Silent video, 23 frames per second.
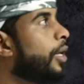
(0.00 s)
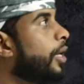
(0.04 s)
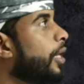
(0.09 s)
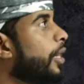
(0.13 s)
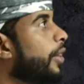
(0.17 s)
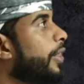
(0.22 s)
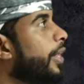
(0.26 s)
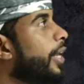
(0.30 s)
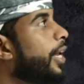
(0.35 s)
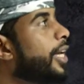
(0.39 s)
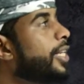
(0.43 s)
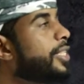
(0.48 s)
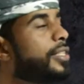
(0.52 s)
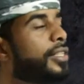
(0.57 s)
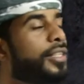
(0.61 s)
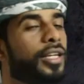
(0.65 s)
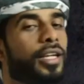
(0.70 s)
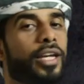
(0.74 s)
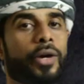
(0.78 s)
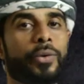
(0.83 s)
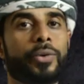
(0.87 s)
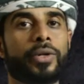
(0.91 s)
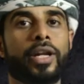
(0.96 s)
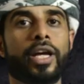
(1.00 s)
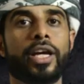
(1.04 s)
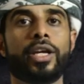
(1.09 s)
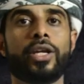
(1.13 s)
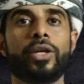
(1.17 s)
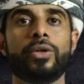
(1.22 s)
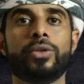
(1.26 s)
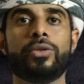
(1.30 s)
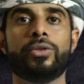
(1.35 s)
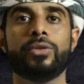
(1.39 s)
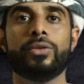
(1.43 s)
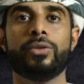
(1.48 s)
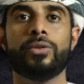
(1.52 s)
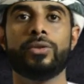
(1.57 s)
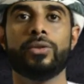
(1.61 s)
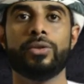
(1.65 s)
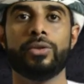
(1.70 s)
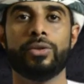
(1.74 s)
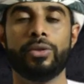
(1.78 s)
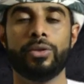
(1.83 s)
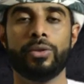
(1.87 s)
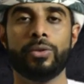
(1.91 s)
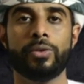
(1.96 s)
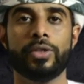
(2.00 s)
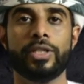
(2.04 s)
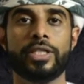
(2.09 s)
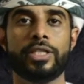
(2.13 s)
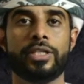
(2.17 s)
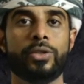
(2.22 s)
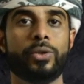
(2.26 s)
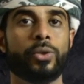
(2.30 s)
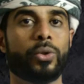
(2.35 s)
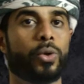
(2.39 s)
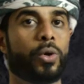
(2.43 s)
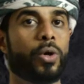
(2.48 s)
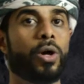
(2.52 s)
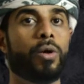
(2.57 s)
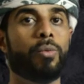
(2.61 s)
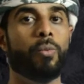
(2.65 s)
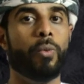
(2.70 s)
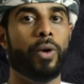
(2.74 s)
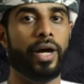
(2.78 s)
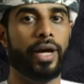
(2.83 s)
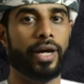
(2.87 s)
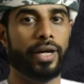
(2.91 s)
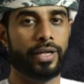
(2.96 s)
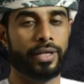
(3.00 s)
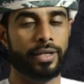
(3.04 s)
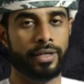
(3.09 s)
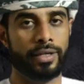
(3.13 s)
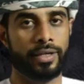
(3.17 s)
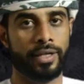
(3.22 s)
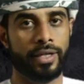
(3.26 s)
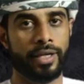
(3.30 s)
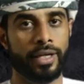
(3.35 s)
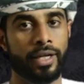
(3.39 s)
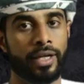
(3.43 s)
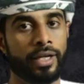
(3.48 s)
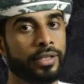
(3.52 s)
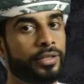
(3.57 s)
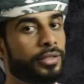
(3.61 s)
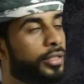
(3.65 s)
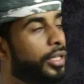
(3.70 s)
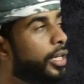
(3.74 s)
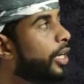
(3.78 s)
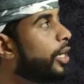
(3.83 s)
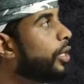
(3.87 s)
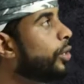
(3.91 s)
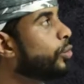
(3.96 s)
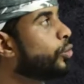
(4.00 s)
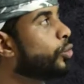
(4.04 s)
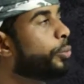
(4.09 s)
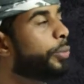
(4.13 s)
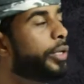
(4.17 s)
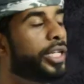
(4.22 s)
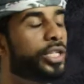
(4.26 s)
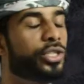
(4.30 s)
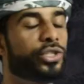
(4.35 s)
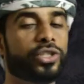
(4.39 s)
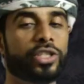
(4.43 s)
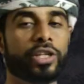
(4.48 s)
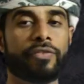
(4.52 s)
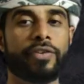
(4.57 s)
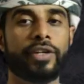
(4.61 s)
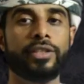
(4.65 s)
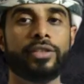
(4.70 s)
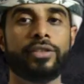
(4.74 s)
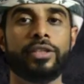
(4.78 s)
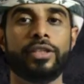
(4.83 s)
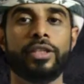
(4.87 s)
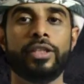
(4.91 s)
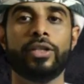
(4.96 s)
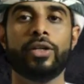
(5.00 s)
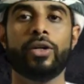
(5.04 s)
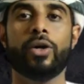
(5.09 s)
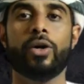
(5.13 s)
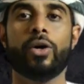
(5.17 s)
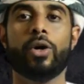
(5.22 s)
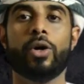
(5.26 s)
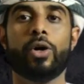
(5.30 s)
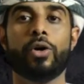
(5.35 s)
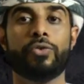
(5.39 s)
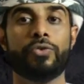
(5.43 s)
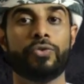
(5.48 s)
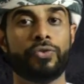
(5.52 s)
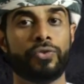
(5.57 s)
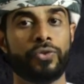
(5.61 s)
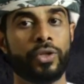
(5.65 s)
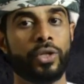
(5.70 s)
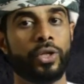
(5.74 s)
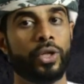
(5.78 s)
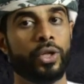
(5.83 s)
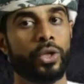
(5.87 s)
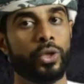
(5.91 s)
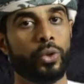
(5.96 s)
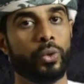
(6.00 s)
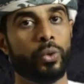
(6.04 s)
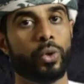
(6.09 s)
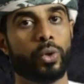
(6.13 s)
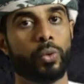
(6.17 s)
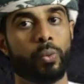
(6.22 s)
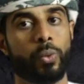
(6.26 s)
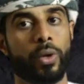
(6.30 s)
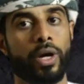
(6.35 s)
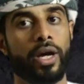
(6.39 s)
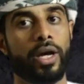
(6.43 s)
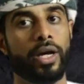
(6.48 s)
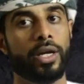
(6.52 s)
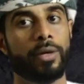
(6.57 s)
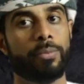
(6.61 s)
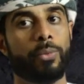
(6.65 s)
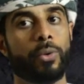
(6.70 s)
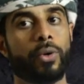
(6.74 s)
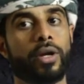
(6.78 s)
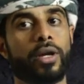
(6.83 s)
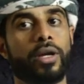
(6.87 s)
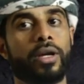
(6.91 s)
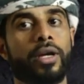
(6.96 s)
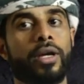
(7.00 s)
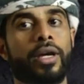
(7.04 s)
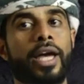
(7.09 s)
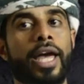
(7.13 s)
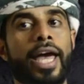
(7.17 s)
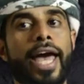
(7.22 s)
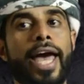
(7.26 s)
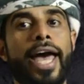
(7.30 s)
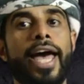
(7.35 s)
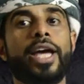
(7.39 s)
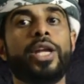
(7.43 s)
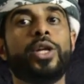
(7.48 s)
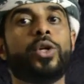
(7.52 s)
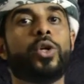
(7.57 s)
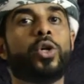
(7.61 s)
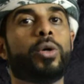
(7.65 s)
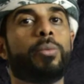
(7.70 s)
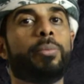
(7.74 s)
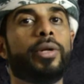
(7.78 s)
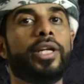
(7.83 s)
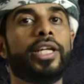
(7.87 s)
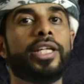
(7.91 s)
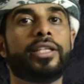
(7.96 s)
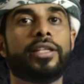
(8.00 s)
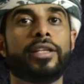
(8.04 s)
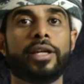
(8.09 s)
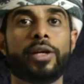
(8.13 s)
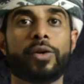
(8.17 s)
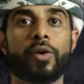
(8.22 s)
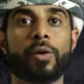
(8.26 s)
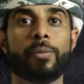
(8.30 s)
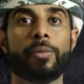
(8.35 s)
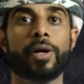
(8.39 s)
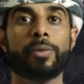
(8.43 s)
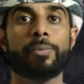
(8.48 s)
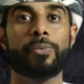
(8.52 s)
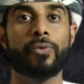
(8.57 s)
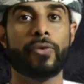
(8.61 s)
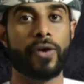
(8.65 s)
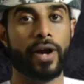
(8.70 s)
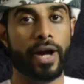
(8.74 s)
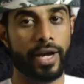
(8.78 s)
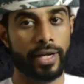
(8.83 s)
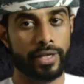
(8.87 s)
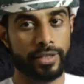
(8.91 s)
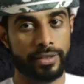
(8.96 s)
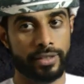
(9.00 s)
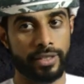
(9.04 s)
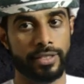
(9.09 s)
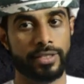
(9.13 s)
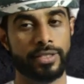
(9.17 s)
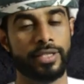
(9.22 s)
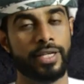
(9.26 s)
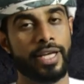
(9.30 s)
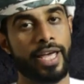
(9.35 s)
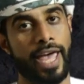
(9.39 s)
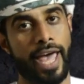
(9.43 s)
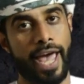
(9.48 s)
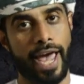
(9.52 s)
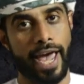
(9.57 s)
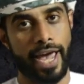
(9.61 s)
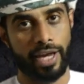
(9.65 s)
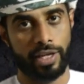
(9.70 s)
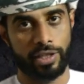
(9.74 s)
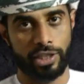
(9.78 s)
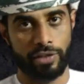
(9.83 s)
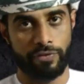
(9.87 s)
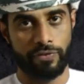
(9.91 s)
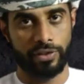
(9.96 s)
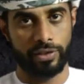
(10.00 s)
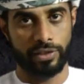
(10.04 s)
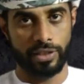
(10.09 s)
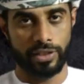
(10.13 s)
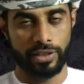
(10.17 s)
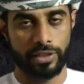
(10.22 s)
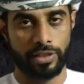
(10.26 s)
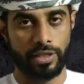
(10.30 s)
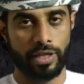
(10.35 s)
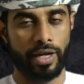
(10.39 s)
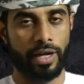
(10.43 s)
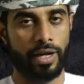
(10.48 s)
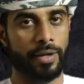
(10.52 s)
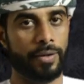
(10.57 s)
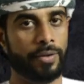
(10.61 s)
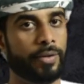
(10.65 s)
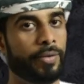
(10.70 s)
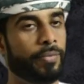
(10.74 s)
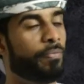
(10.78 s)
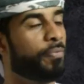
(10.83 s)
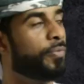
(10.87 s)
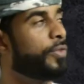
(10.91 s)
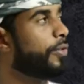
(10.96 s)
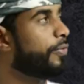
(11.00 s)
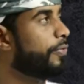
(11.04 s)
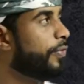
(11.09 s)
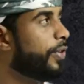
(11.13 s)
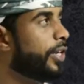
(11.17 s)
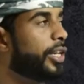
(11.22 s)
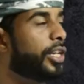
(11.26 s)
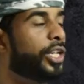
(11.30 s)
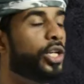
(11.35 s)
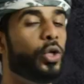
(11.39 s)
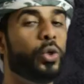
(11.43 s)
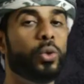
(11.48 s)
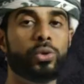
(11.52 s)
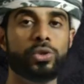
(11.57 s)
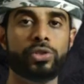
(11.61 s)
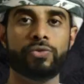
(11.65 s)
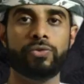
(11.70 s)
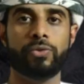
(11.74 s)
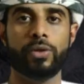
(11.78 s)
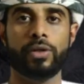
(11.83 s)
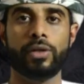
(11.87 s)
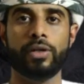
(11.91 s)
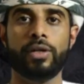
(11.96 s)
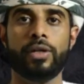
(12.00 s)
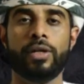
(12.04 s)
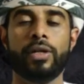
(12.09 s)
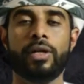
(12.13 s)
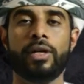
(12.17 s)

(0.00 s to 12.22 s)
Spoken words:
The last thing I would like you to do is your homework. Turn to page 70 of your workbook and complete the grammar practice activities there. Very useful